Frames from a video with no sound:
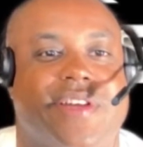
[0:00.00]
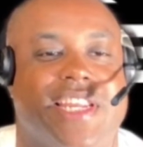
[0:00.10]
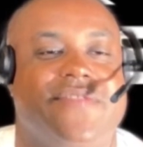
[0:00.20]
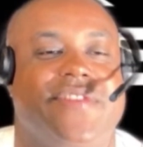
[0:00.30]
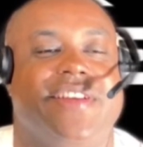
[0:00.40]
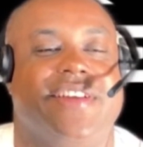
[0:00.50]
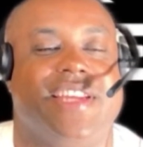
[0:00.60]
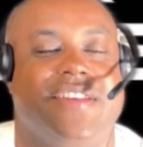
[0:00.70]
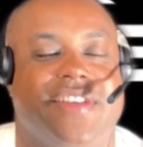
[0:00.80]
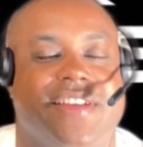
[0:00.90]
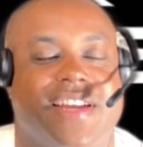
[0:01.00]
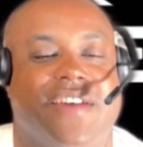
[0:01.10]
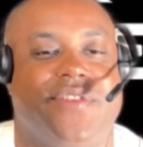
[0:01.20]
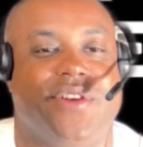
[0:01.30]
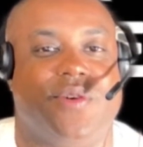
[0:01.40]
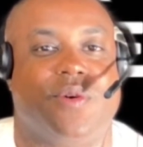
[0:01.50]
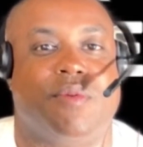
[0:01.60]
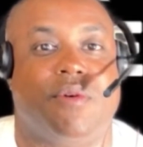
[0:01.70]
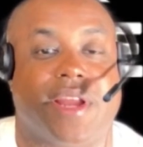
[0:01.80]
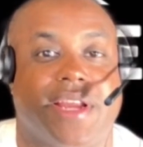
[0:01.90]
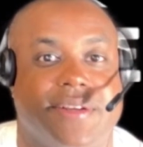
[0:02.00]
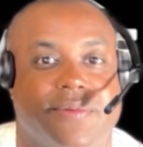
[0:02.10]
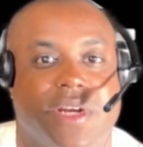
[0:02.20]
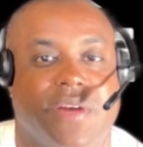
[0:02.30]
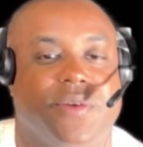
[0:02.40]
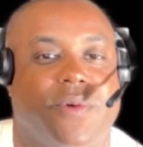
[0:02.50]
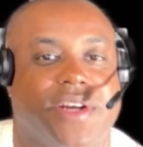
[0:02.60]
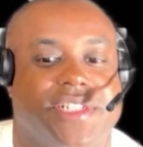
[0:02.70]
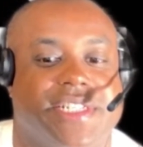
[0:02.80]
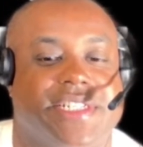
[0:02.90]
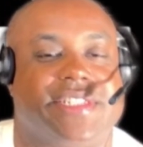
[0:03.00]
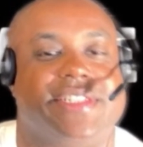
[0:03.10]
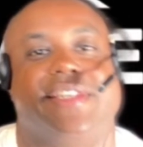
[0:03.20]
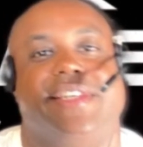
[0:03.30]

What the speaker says: Good evening, good afternoon, or morning, whenever you're watching this.